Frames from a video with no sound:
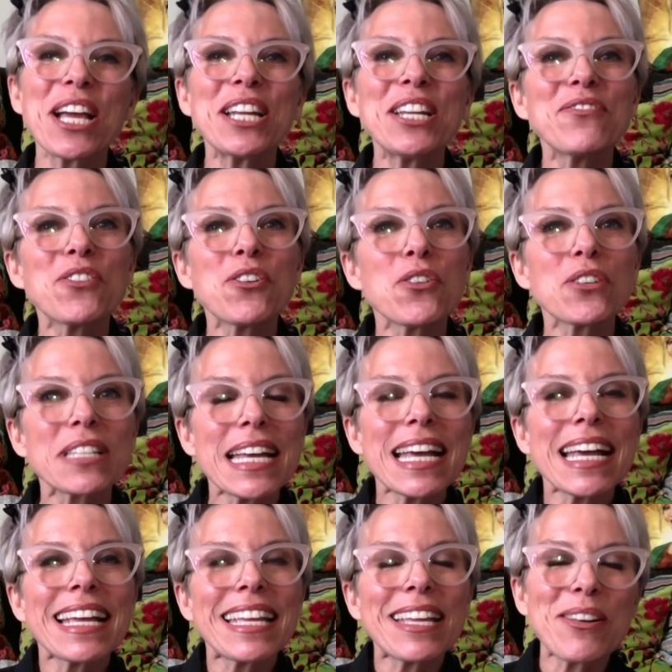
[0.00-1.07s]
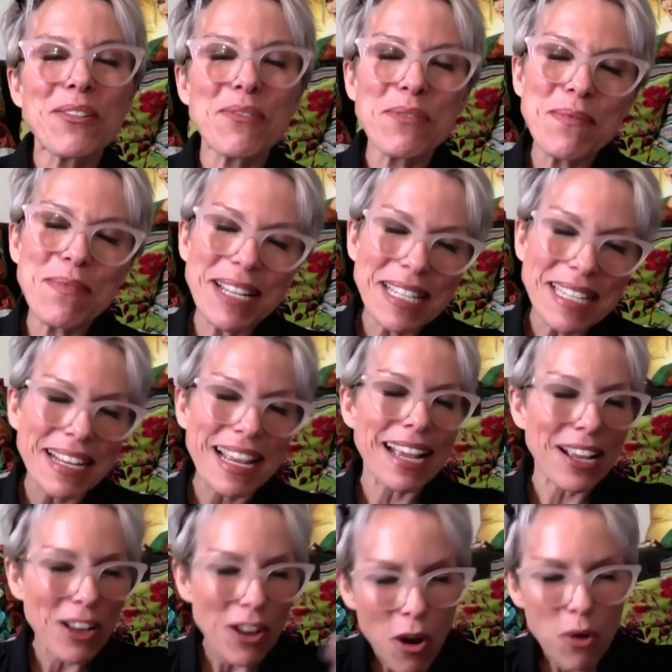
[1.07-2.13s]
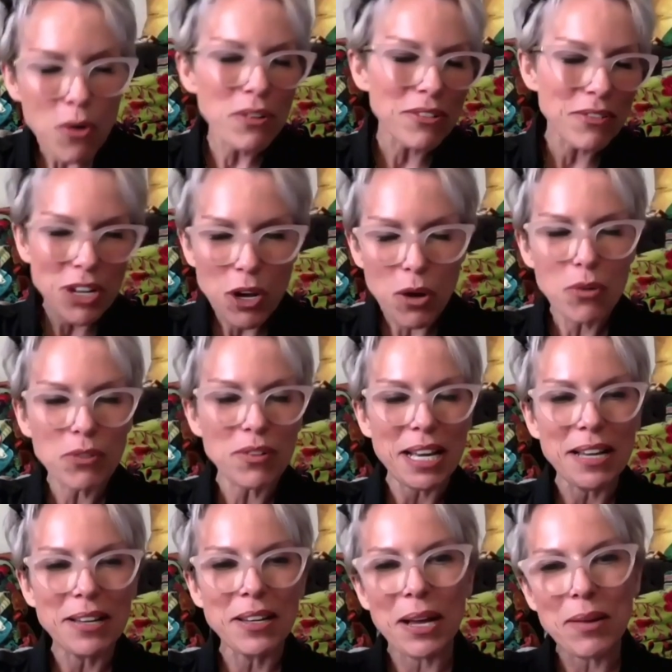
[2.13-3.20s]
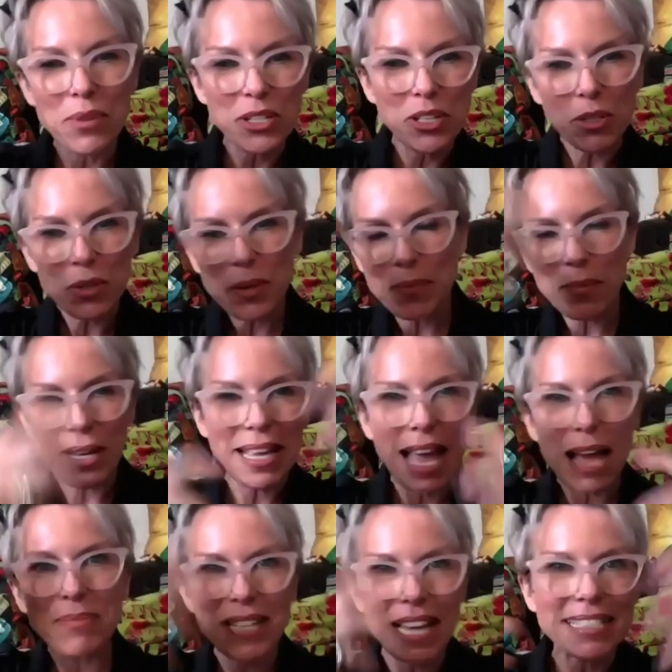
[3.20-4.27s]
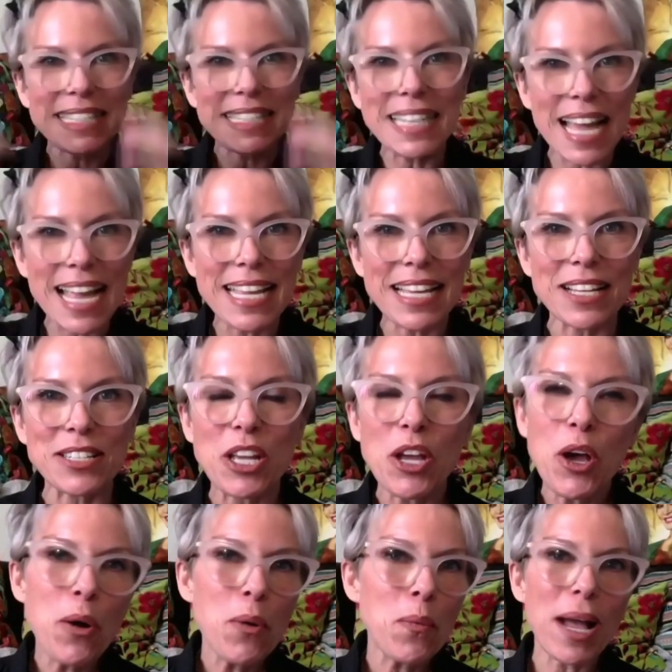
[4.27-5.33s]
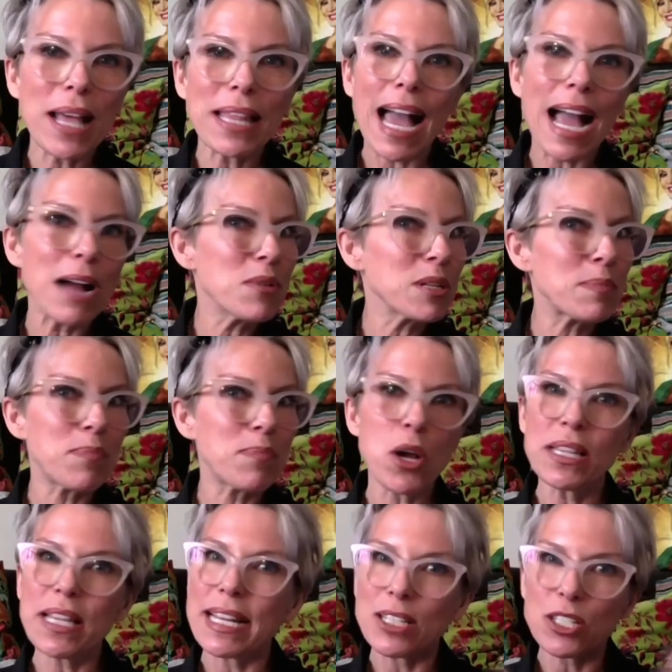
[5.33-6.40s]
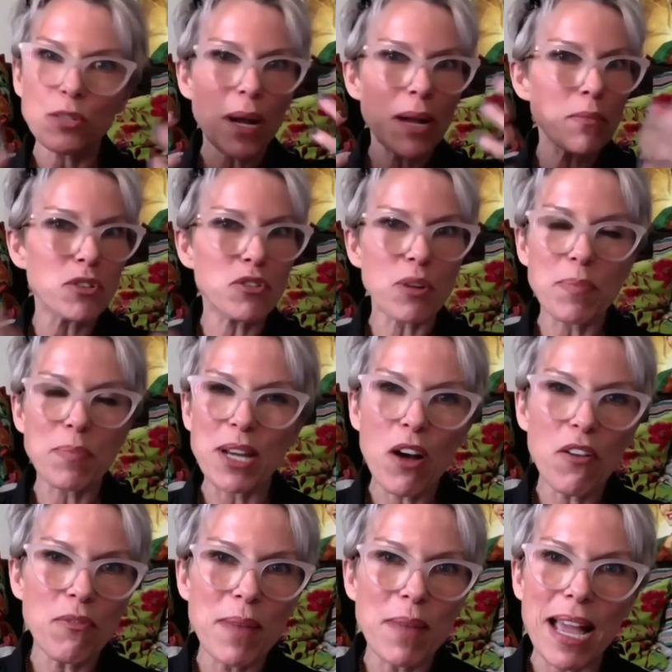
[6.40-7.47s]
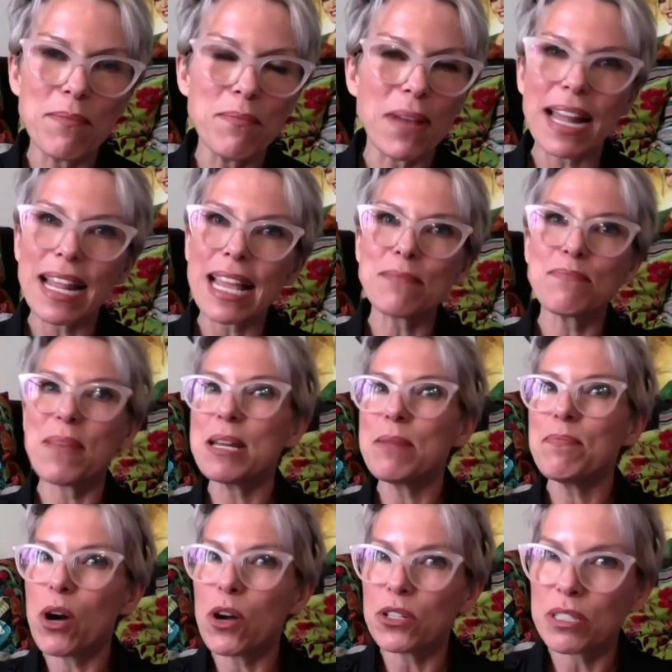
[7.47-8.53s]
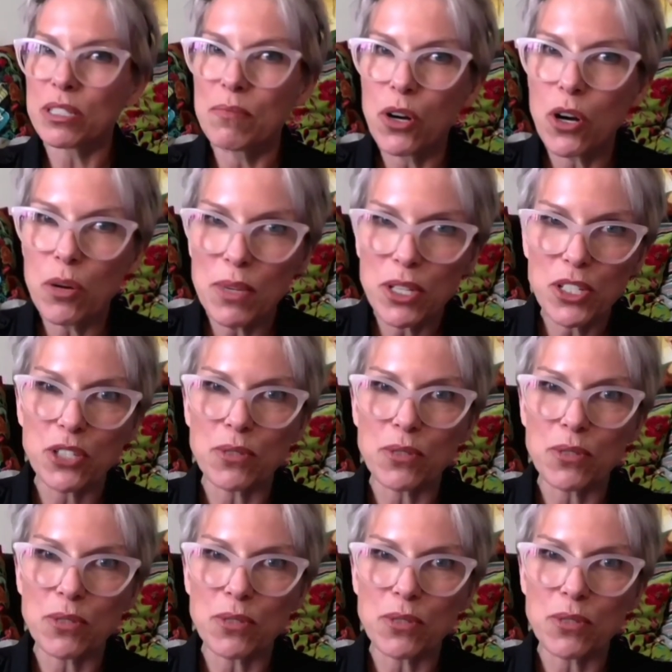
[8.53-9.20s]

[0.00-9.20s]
And, of course, you know, we went to get colder and colder. And, like, we just kept adding layers. well, I was boiling, sweat were dripping off me, and I had menopausal moments.